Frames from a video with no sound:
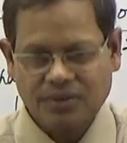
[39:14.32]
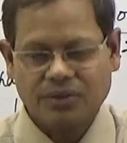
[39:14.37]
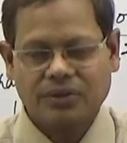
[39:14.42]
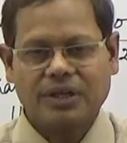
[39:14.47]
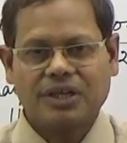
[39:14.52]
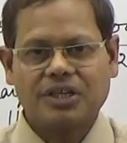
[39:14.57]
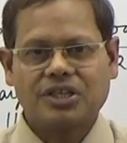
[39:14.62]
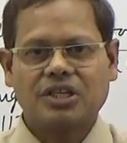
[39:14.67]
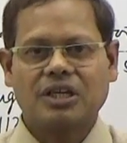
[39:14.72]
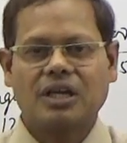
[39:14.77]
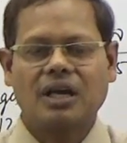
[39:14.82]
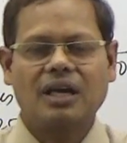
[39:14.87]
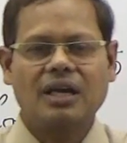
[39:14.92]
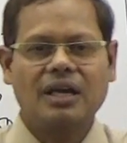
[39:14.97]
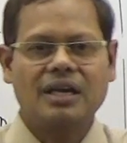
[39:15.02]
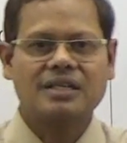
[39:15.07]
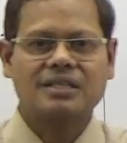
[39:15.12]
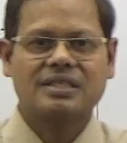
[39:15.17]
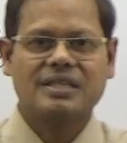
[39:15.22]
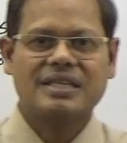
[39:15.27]
So Krishi
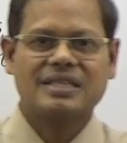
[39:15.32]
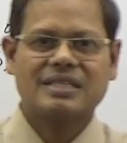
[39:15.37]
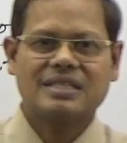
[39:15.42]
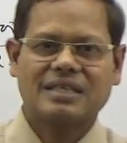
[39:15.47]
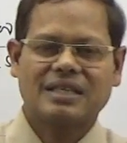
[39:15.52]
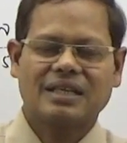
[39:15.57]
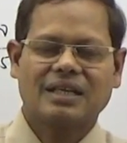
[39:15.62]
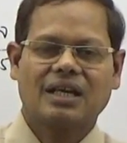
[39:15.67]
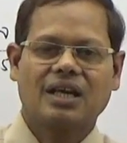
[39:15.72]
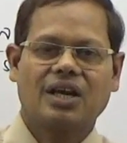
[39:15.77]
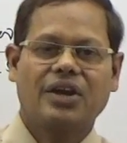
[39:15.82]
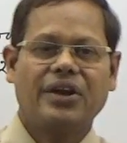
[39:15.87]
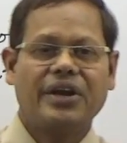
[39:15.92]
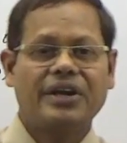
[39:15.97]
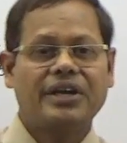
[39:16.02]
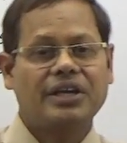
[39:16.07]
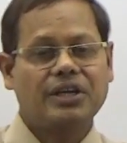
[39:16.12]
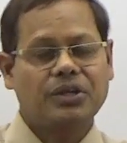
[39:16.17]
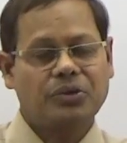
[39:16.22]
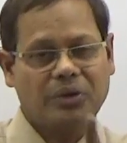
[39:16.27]
Kalyan says
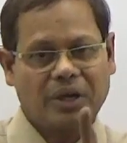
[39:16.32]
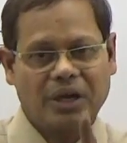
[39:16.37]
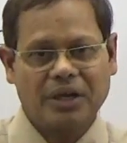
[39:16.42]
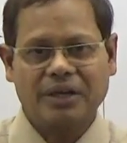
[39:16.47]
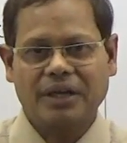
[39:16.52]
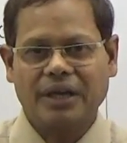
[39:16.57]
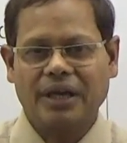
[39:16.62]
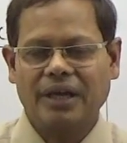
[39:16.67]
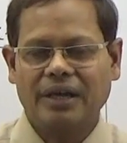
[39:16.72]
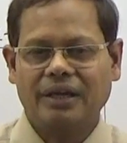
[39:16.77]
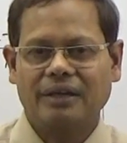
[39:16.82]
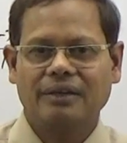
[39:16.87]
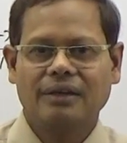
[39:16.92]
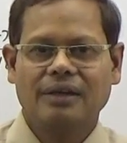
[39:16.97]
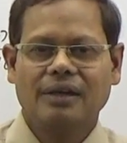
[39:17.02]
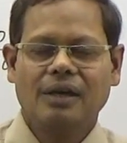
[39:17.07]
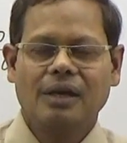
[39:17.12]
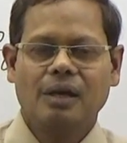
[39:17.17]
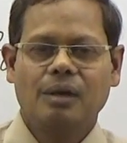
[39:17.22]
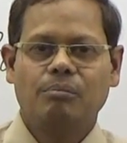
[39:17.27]
credit you can take,
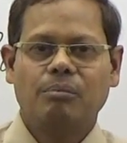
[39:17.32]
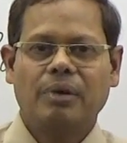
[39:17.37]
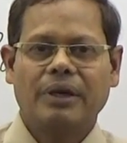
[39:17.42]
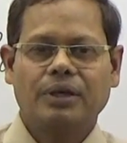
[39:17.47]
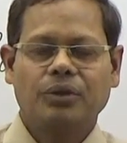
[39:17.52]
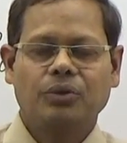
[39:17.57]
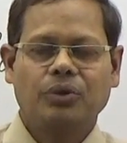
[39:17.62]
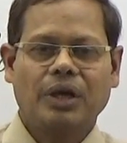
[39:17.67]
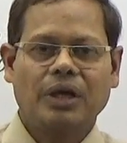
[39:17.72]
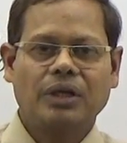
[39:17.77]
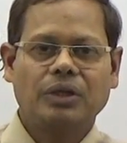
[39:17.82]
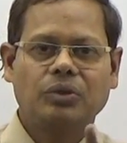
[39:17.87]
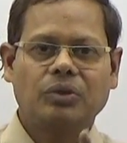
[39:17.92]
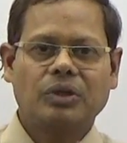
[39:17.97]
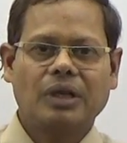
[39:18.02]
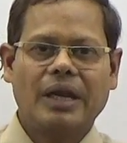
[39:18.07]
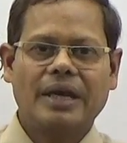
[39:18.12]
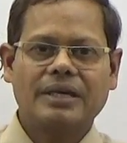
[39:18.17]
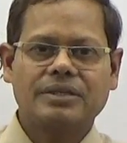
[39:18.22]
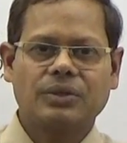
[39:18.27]
but you can
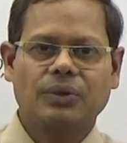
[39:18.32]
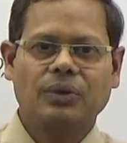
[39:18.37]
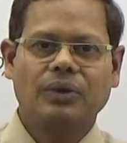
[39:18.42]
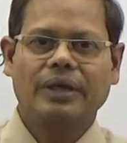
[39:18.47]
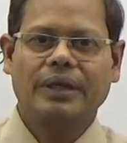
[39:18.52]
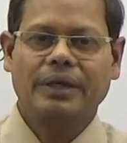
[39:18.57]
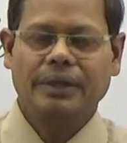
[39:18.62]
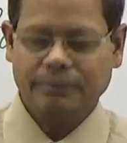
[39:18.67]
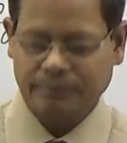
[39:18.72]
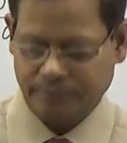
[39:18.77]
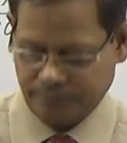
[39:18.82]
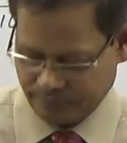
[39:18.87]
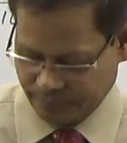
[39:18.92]
utilize only